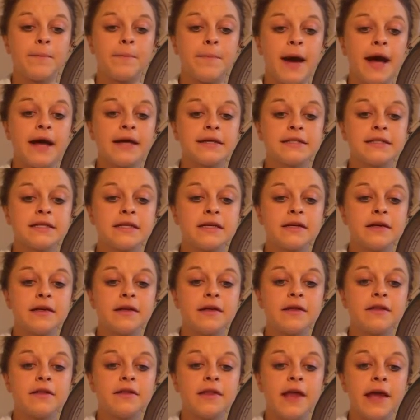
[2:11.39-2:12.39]
but
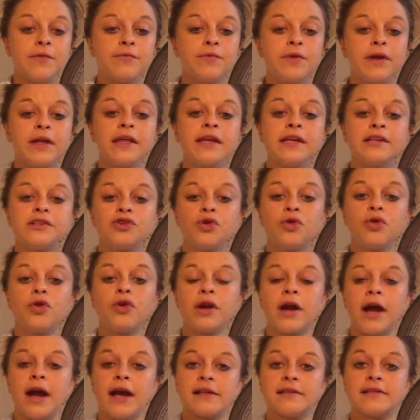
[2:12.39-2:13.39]
they really
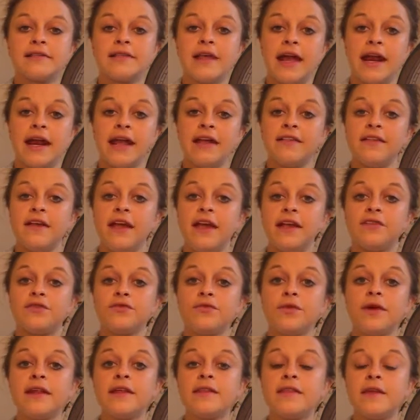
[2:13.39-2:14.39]
taught us that
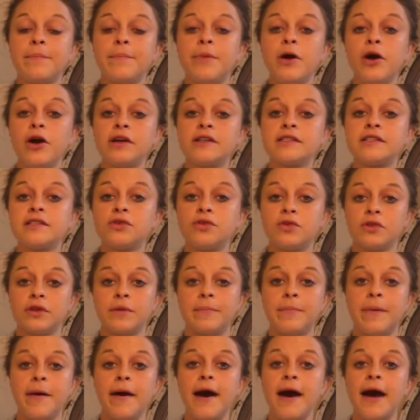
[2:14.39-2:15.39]
it's really the person or the
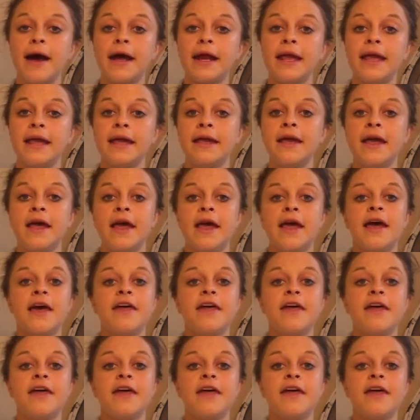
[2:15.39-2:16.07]
party